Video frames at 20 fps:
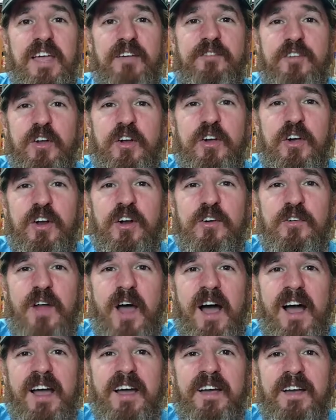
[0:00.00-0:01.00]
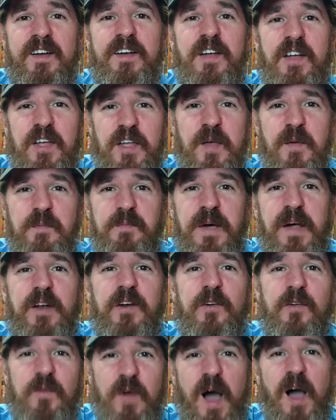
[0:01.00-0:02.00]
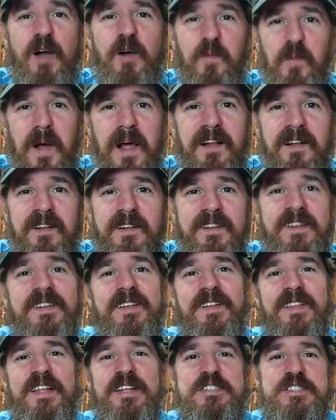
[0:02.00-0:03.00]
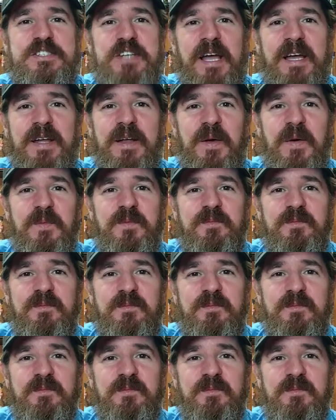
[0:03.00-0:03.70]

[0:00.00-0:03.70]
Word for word: If you're gonna rock, you better rock well. Let's check it out.